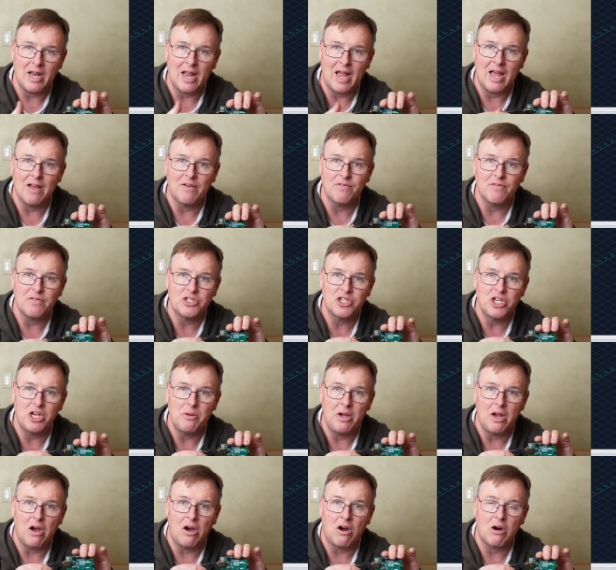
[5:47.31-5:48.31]
have
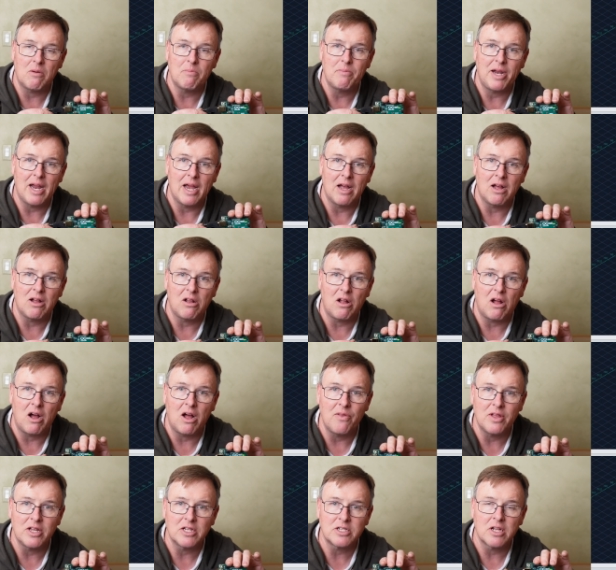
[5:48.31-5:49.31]
G R B L
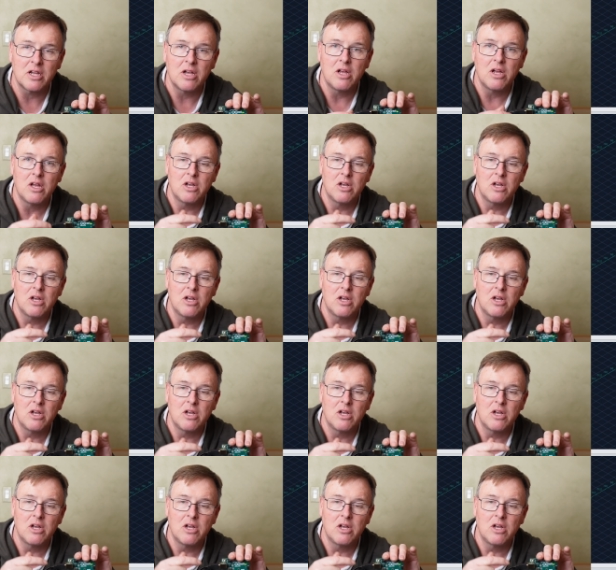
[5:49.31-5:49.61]
on this.